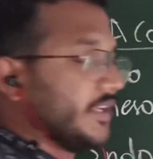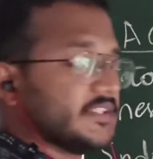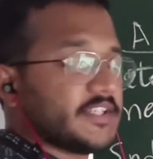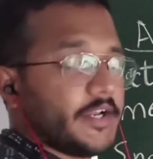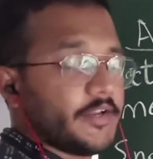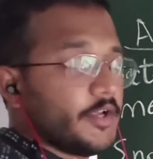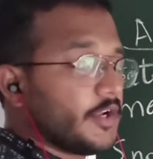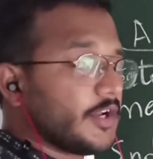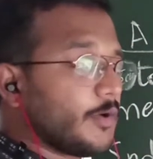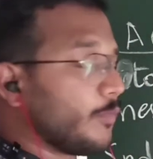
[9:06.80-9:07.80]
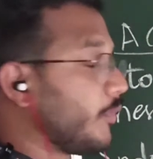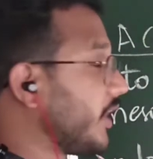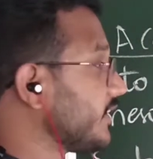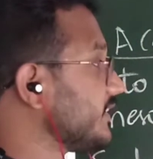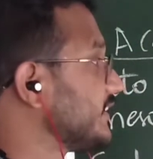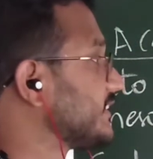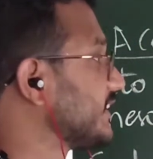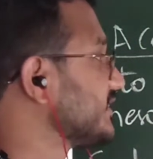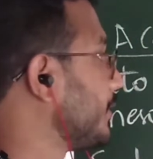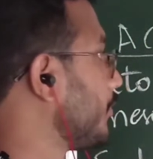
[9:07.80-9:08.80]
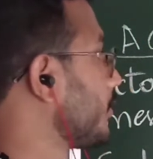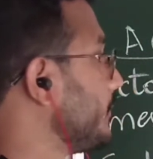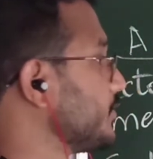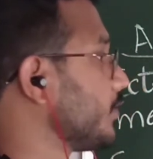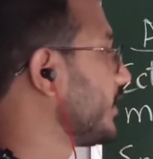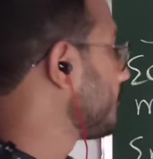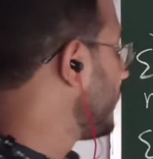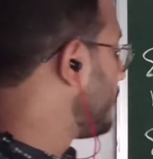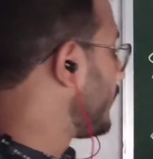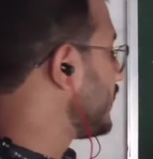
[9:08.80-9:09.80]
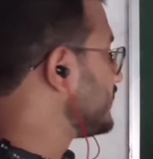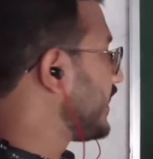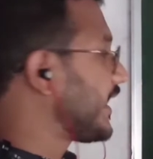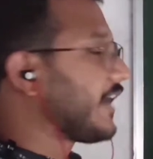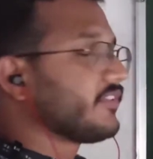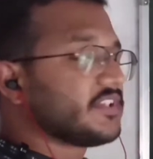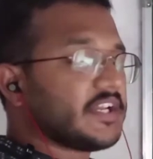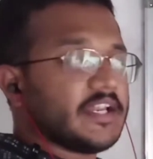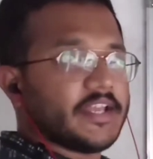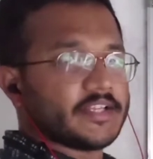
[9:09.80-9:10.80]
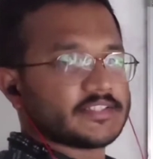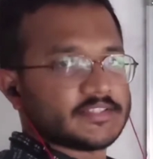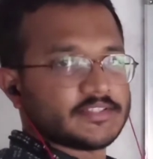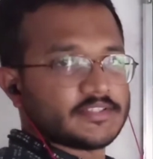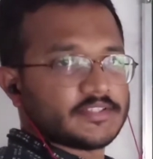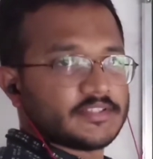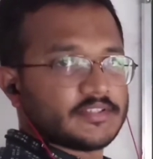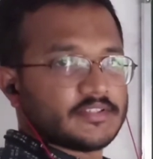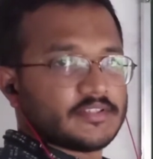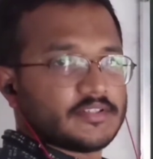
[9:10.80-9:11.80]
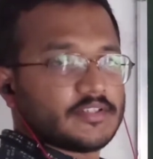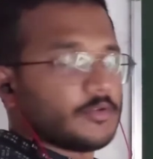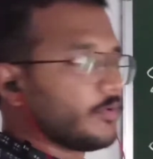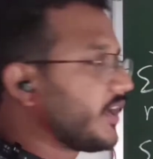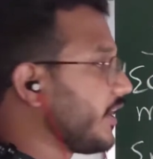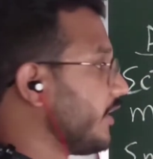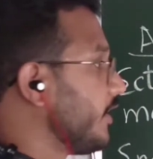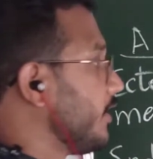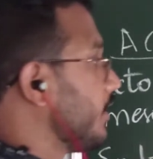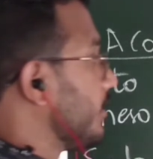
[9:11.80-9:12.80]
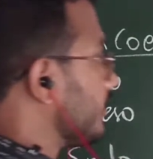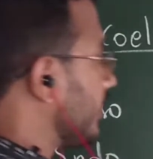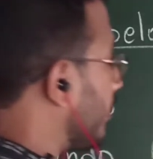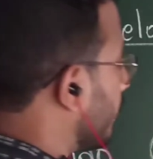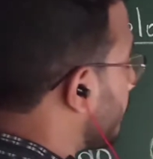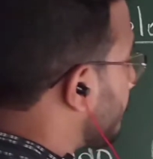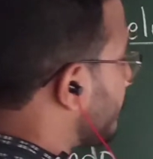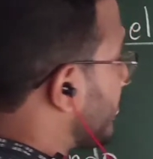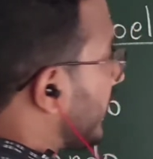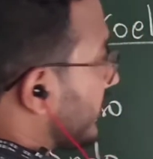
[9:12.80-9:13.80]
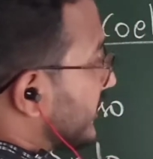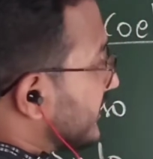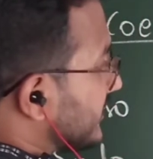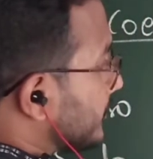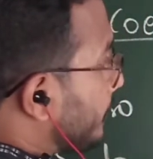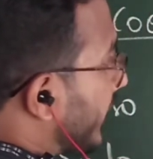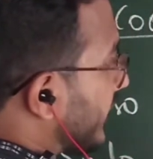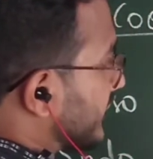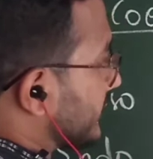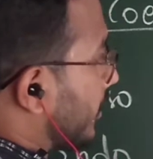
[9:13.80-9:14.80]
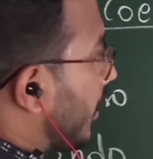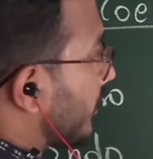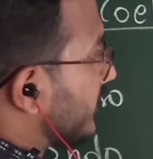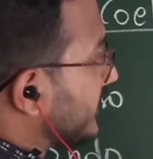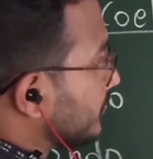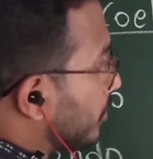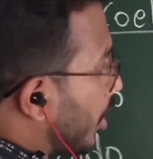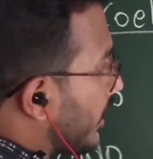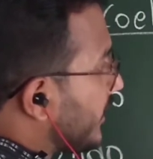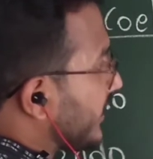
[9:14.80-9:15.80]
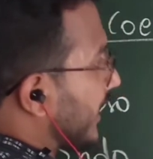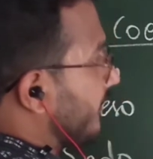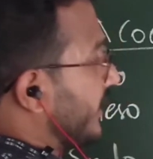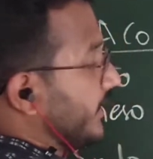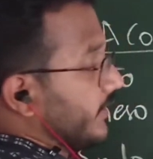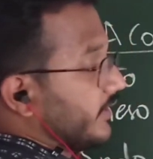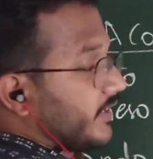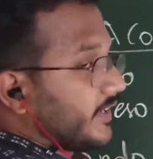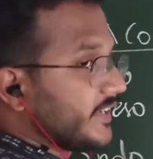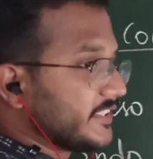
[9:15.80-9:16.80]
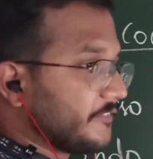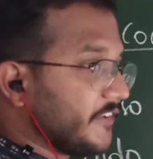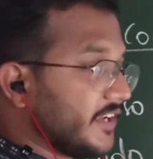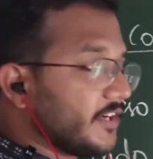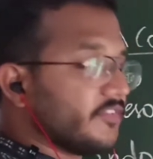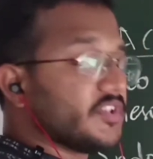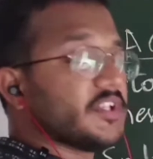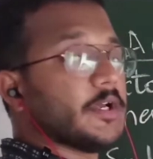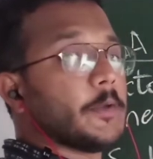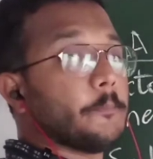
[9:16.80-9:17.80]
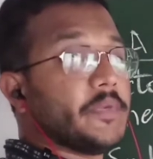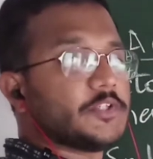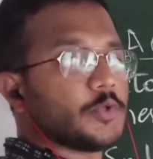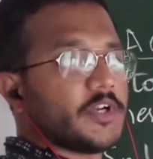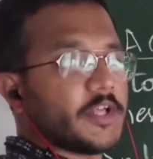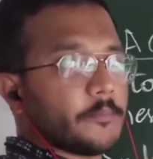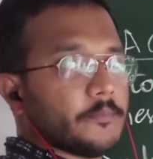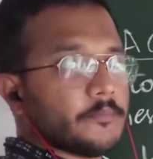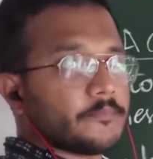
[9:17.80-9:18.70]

inside. Now what is the discussion about mesoderm? Because they are having three layers. Okay. Now this space or this body cavity is filled with mesoderm.